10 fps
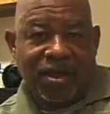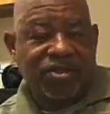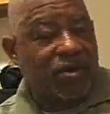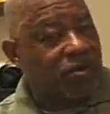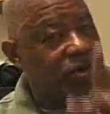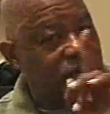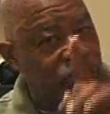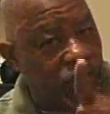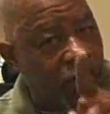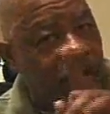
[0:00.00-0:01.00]
So
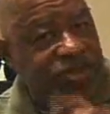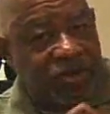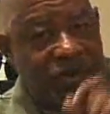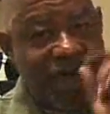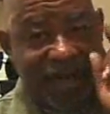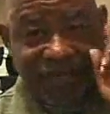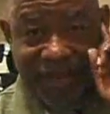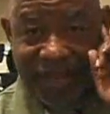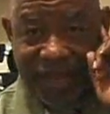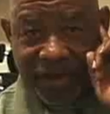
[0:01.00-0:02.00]
you also have to
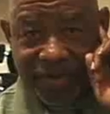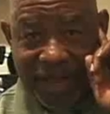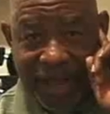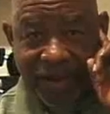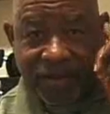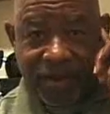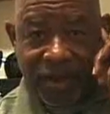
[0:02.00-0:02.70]
hear now,